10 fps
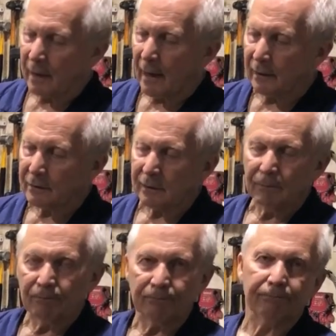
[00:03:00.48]
you can't,
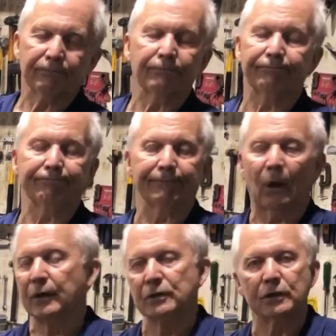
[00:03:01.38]

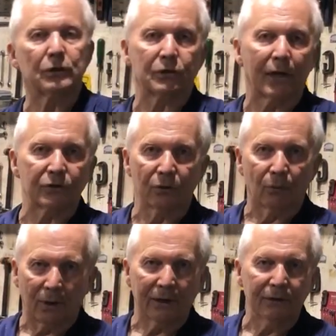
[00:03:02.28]
I guess he just
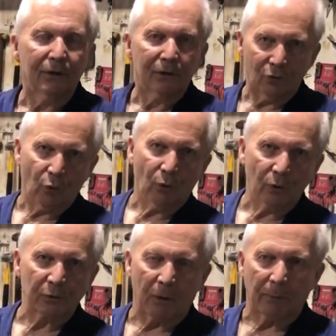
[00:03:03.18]
hasn't read the
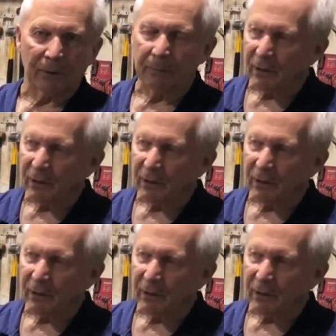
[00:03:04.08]
rules properly,